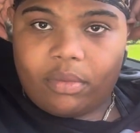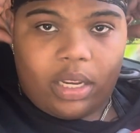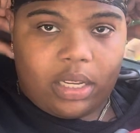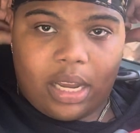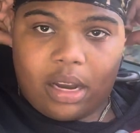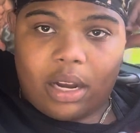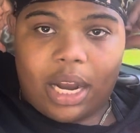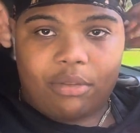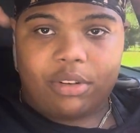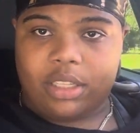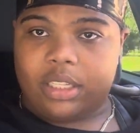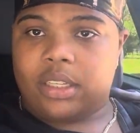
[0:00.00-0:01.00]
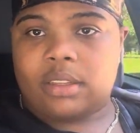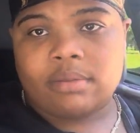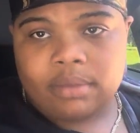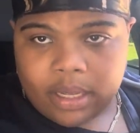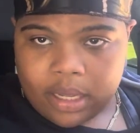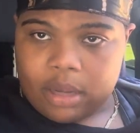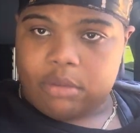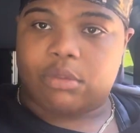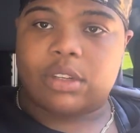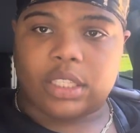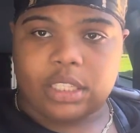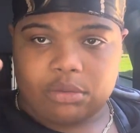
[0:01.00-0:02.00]
y'all, I really,
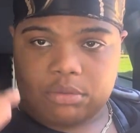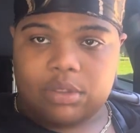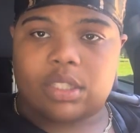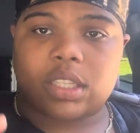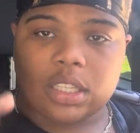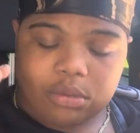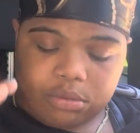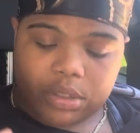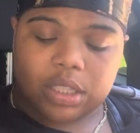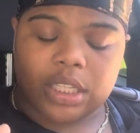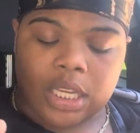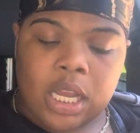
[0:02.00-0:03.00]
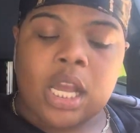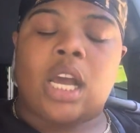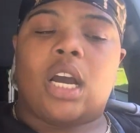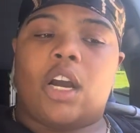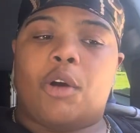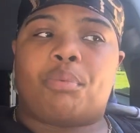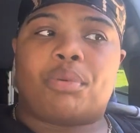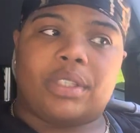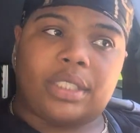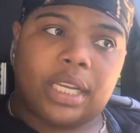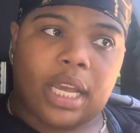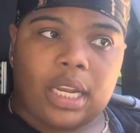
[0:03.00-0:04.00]
really, really, really
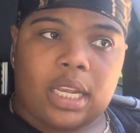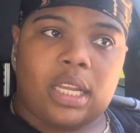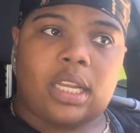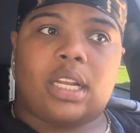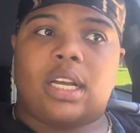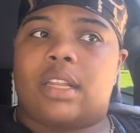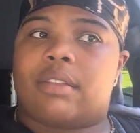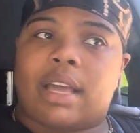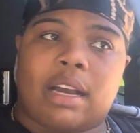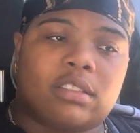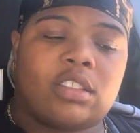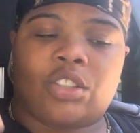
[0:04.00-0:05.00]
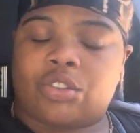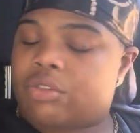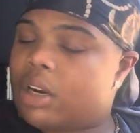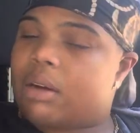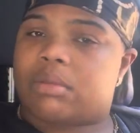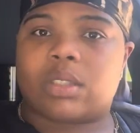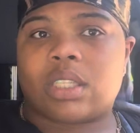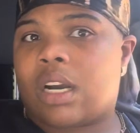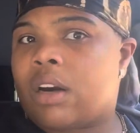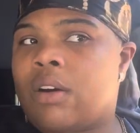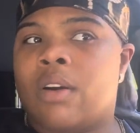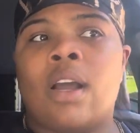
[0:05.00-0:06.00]
appreciate it. A thousand subscribers,
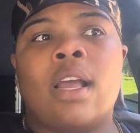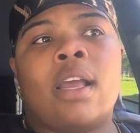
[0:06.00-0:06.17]
y'all.